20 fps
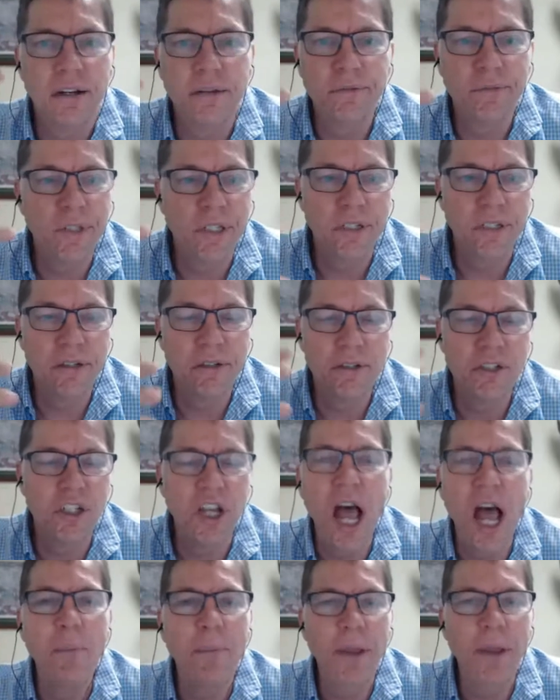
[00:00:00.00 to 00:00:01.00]
just
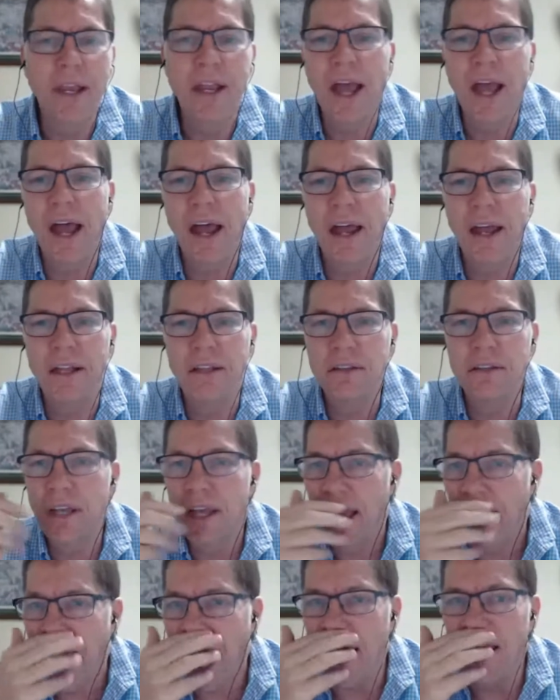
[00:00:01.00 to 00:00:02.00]
shopping guides,
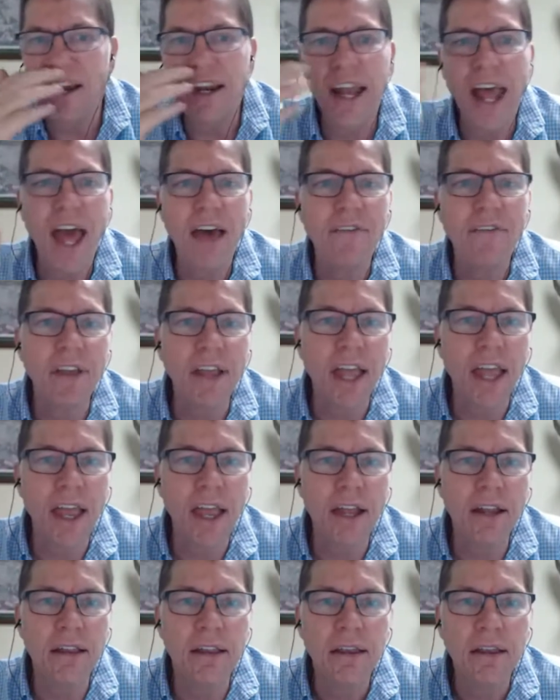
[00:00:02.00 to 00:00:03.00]
how to
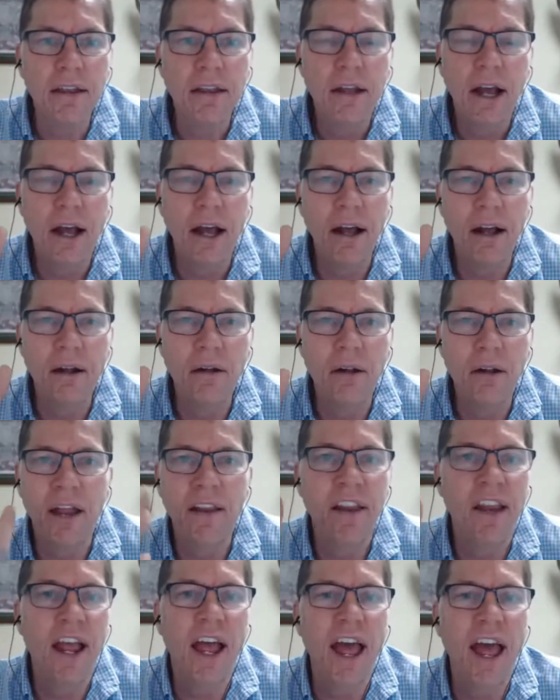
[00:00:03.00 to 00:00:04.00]
navigate.
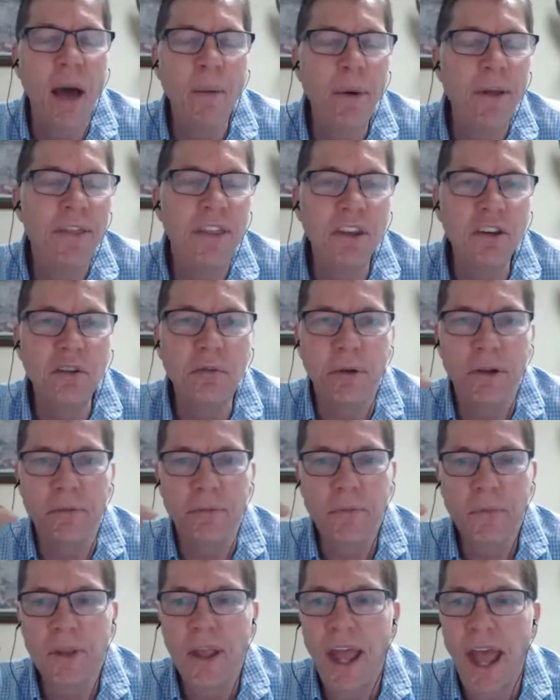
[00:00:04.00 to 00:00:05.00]
And how about this one?
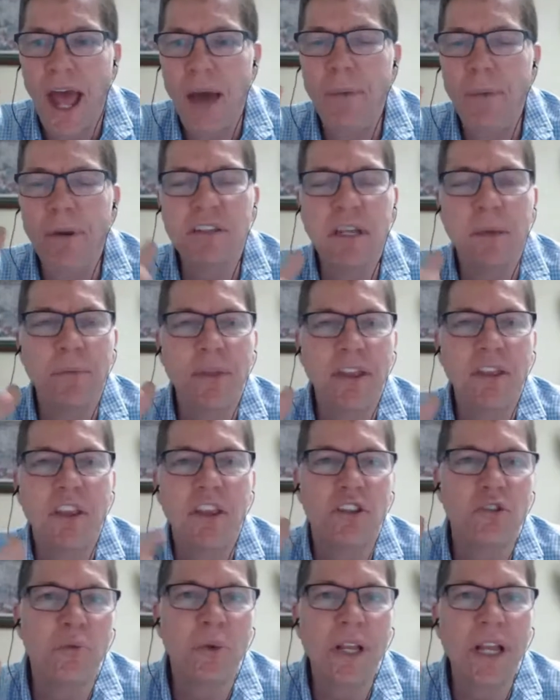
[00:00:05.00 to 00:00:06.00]
How about something
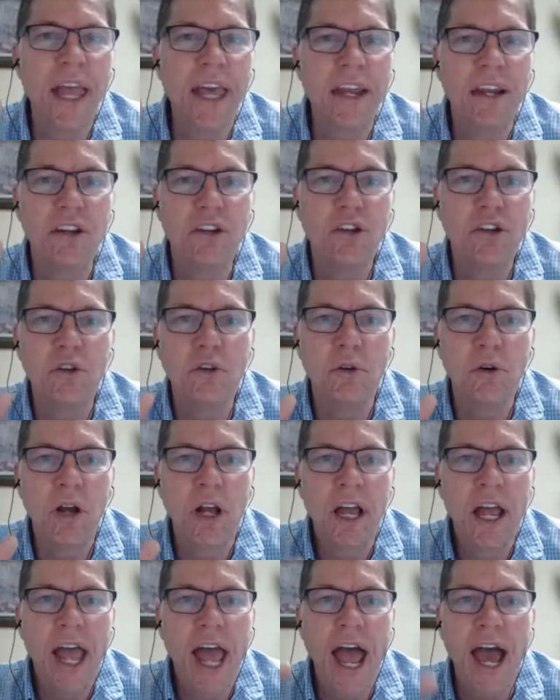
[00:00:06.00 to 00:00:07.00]
that's related to
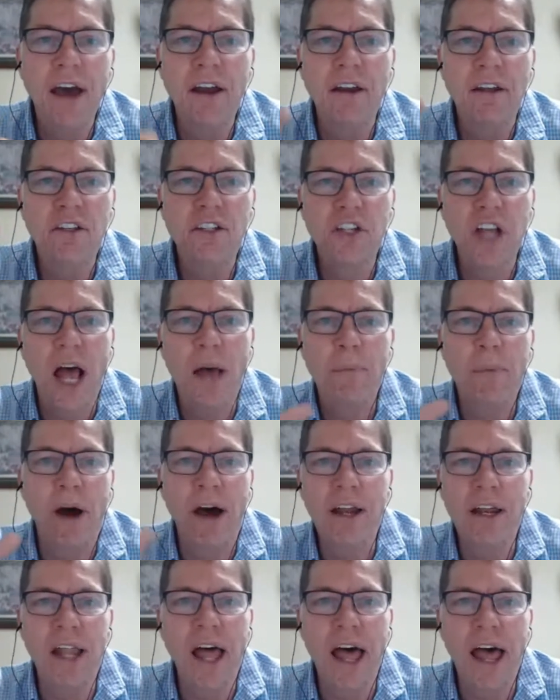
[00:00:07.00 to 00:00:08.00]
how to shop
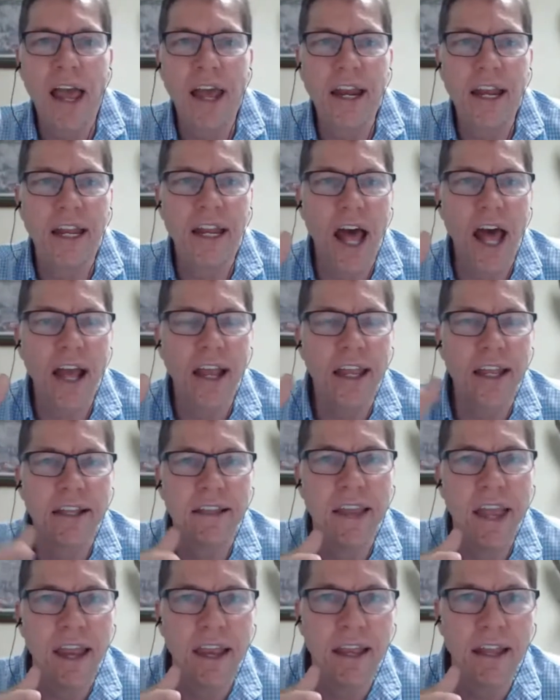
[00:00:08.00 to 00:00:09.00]
online and not get
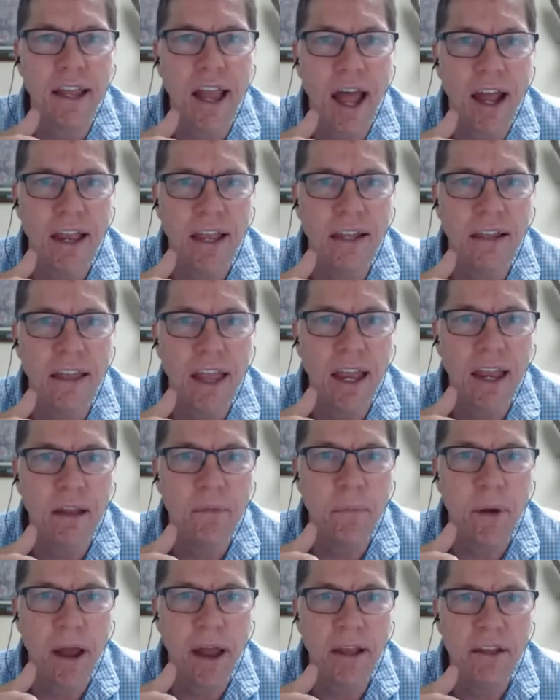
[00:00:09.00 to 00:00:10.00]
taken
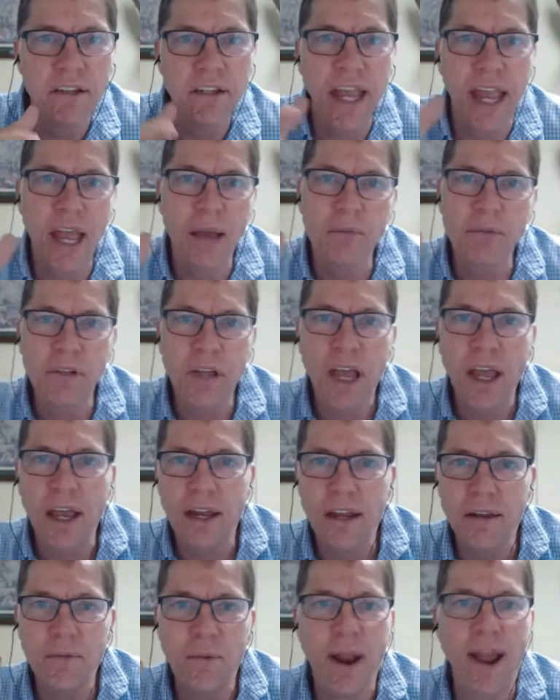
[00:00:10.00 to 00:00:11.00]
by a scam
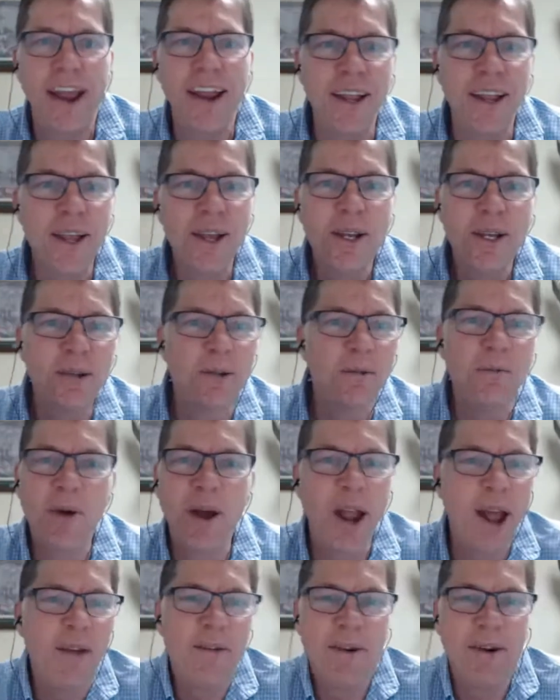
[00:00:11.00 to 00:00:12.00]
site, right?
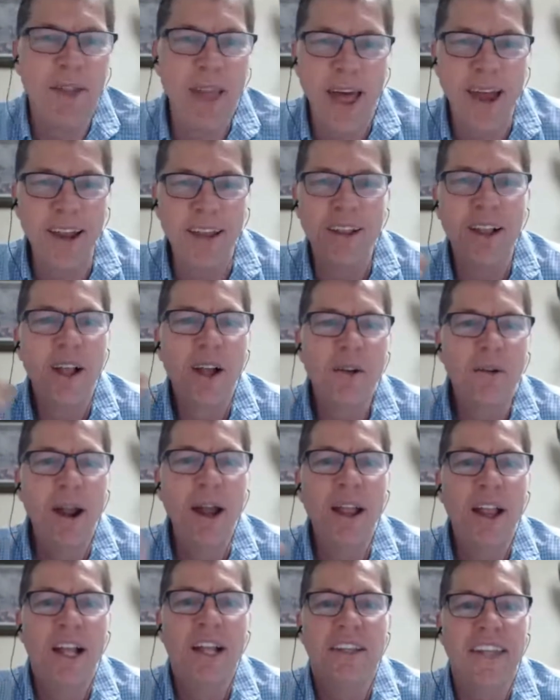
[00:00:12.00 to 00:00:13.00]
Whatever that is,
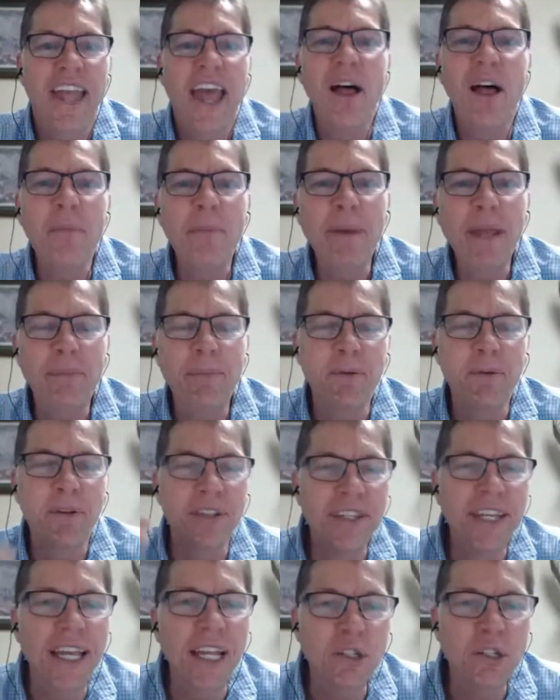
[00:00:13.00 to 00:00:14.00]
right? Tell people
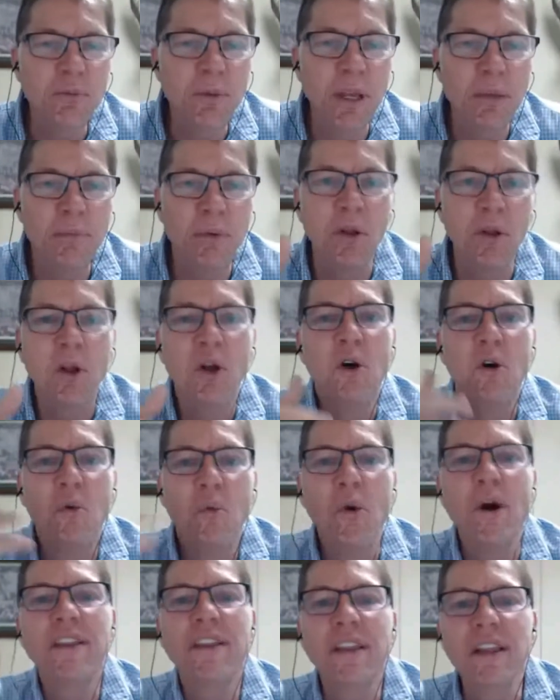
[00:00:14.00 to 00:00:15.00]
and teach people
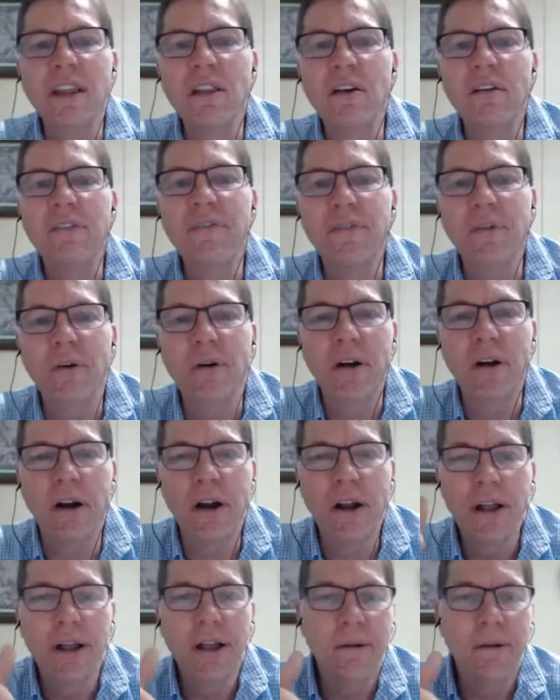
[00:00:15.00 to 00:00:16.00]
what to look for,
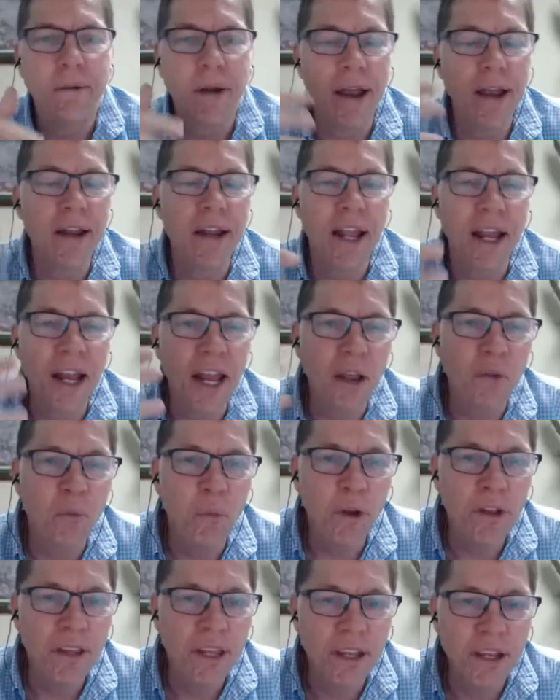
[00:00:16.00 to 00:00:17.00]
right? And
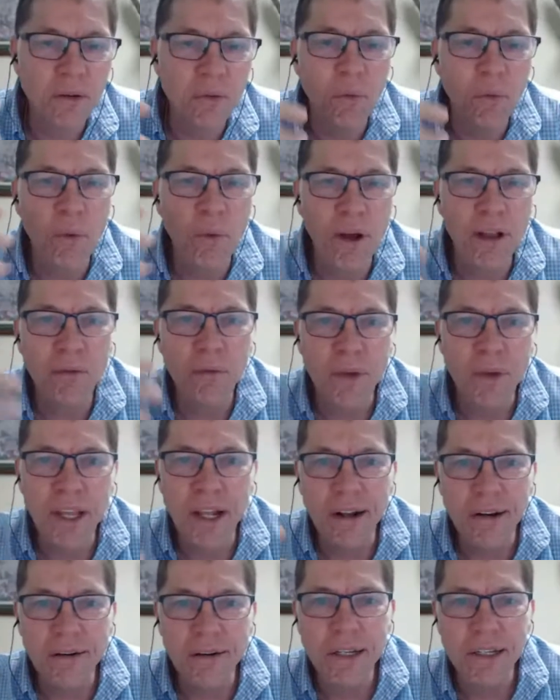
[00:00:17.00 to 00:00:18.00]

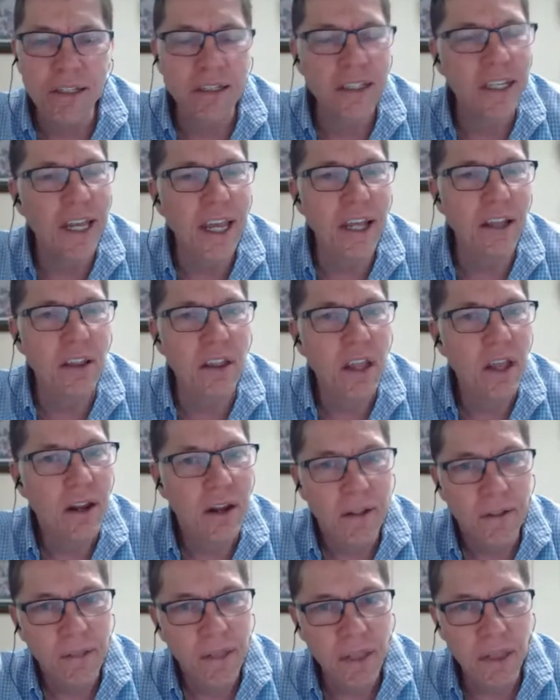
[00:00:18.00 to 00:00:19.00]
because again,
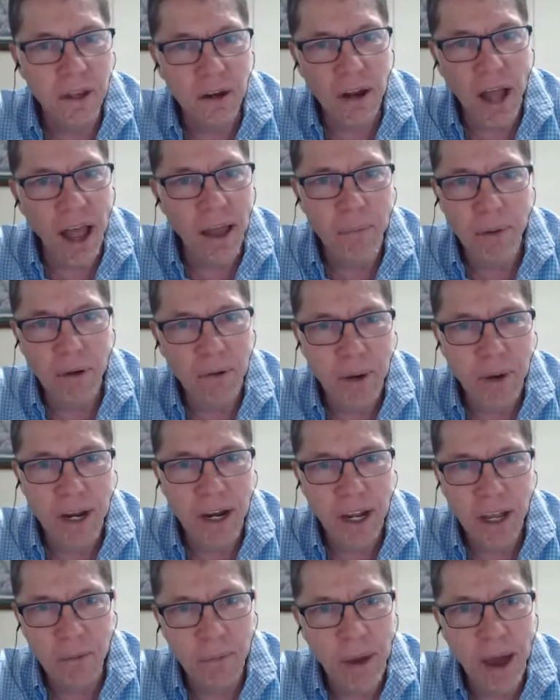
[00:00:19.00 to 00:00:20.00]
I've been
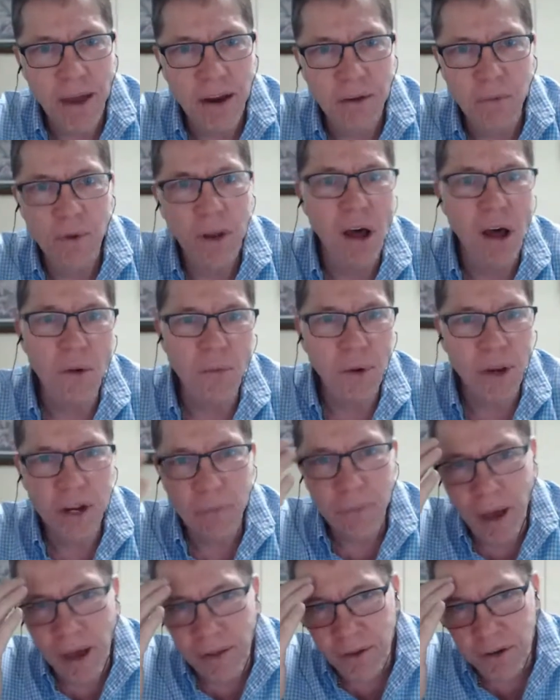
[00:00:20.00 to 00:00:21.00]
reading about it, and we all read
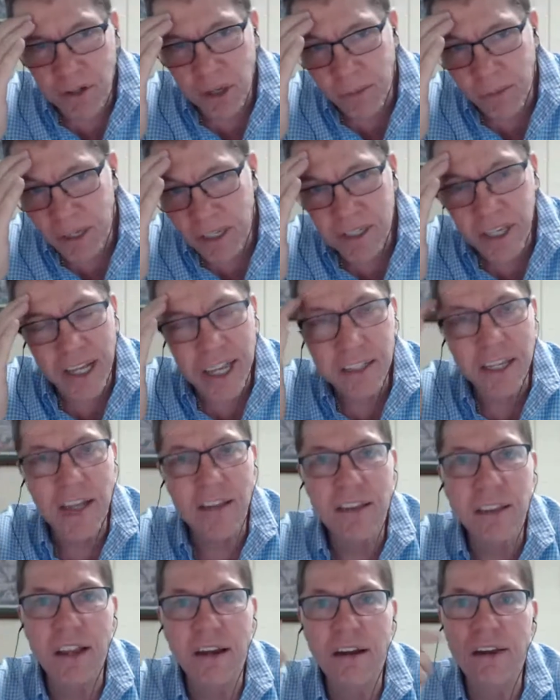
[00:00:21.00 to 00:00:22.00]
about. There's so many sites
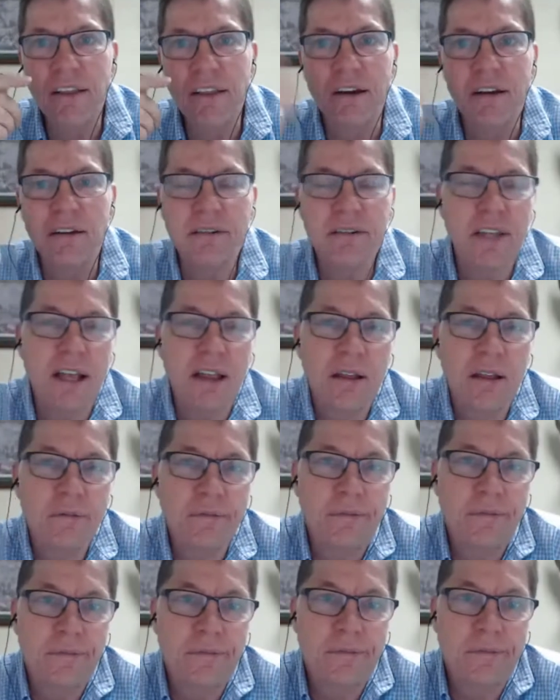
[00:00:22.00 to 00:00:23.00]
out there that are
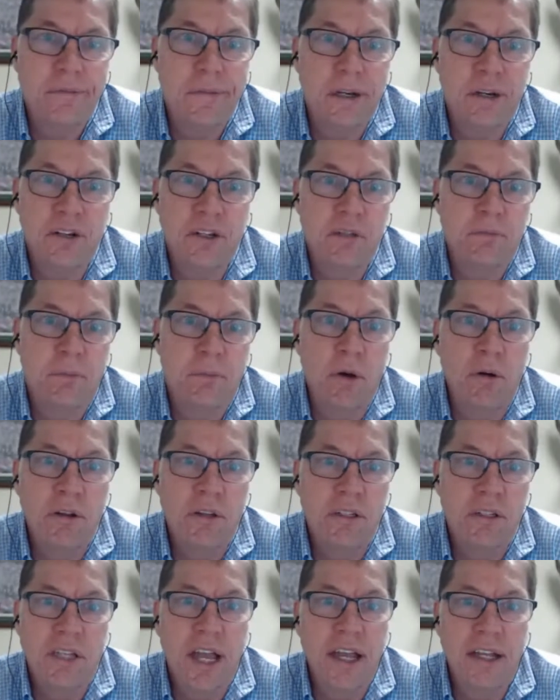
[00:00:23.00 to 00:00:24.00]
selling. They're just
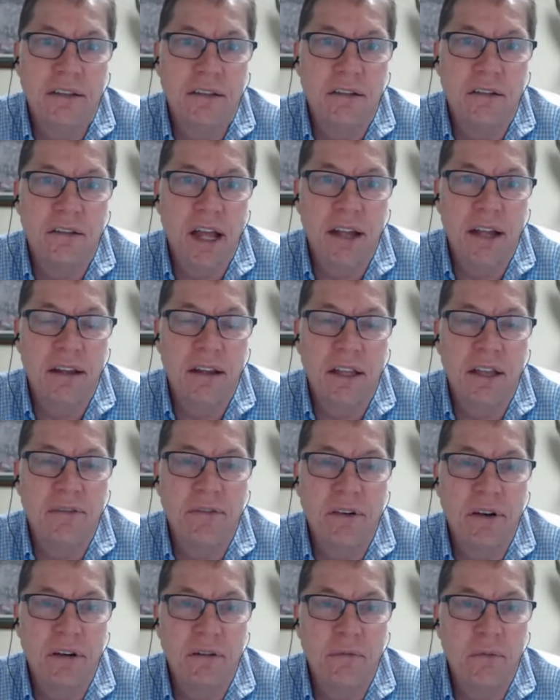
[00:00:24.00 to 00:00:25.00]
bogus sites. They're not
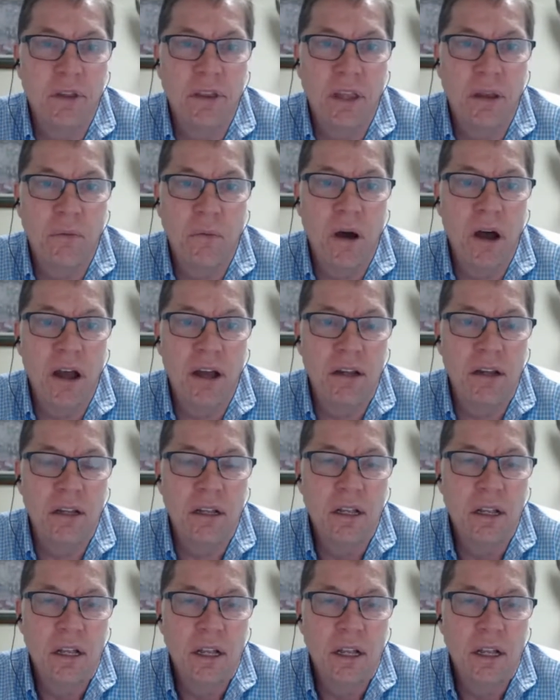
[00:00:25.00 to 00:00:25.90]
delivering what they want.